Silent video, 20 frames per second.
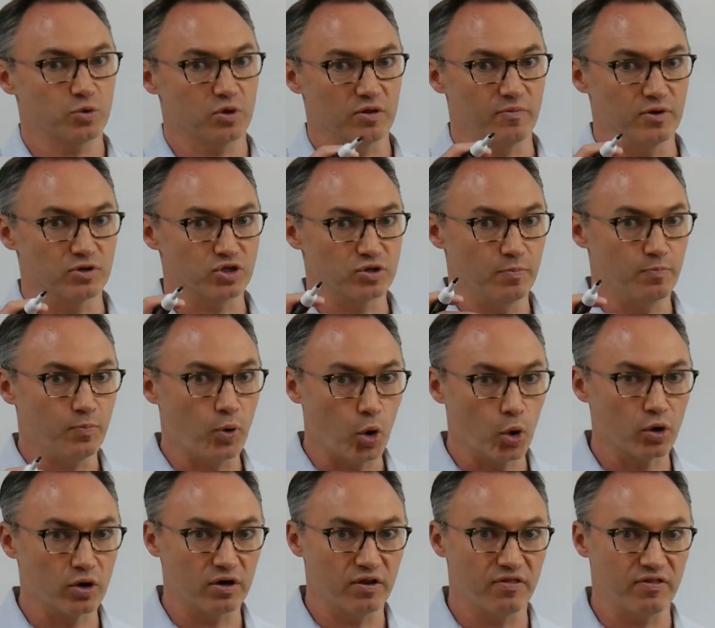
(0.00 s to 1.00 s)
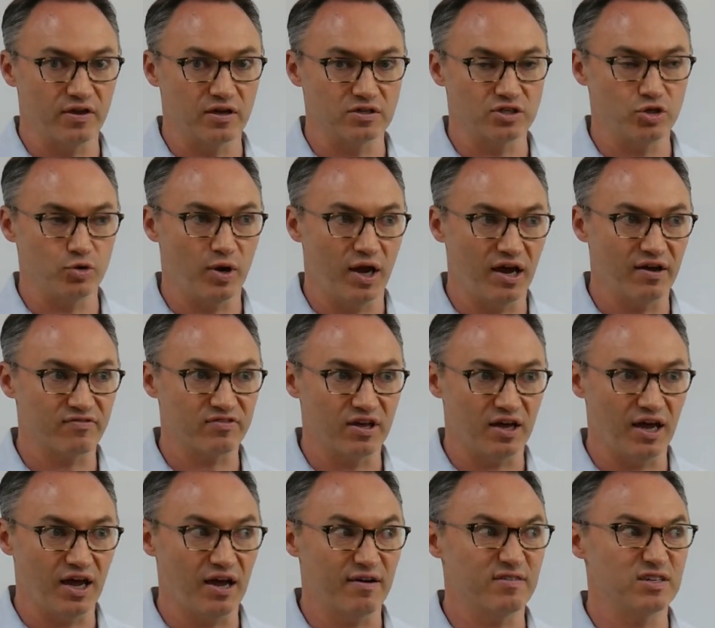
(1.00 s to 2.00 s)
one of the most important things you have
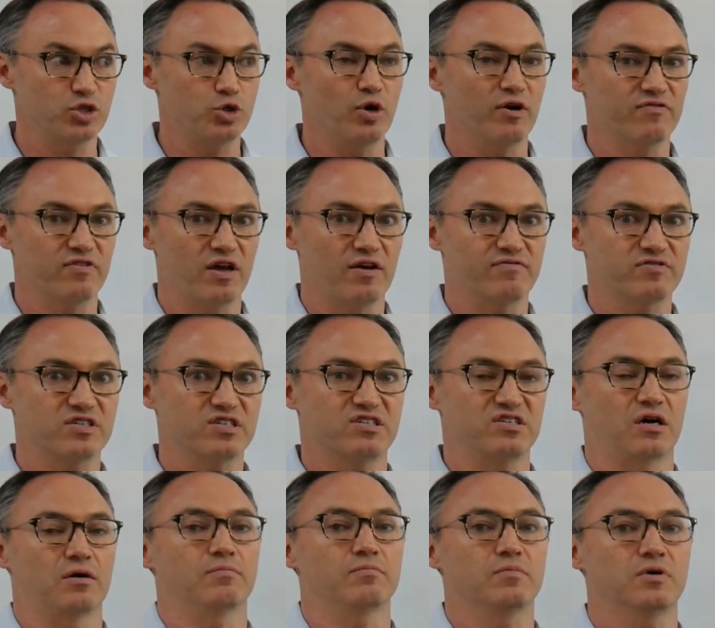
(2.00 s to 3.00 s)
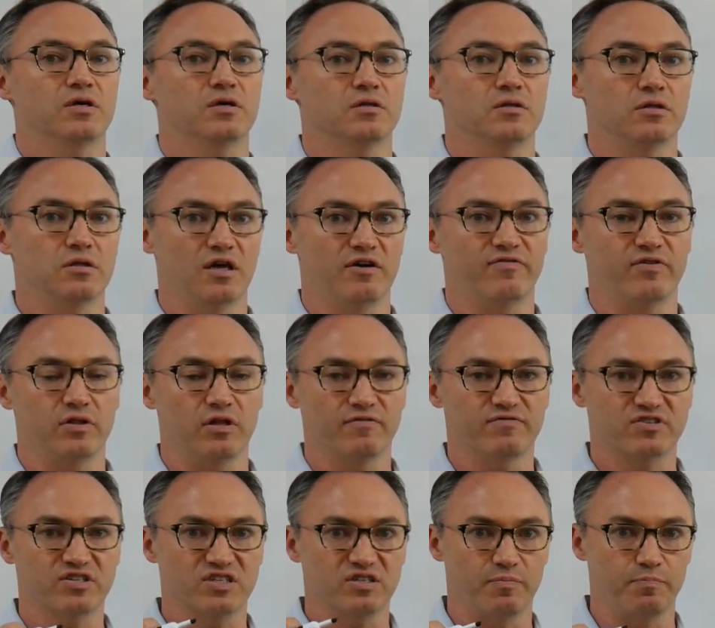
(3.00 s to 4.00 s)
to have is you have to have some level
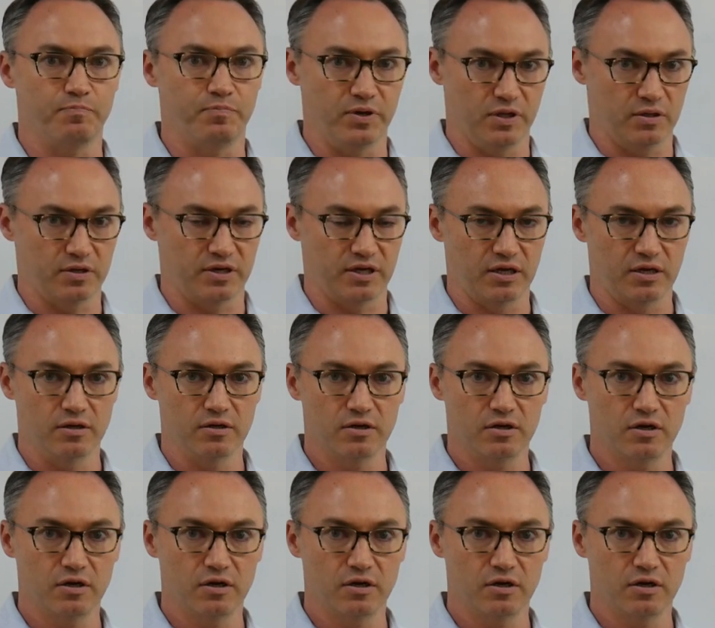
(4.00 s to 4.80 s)
of stability.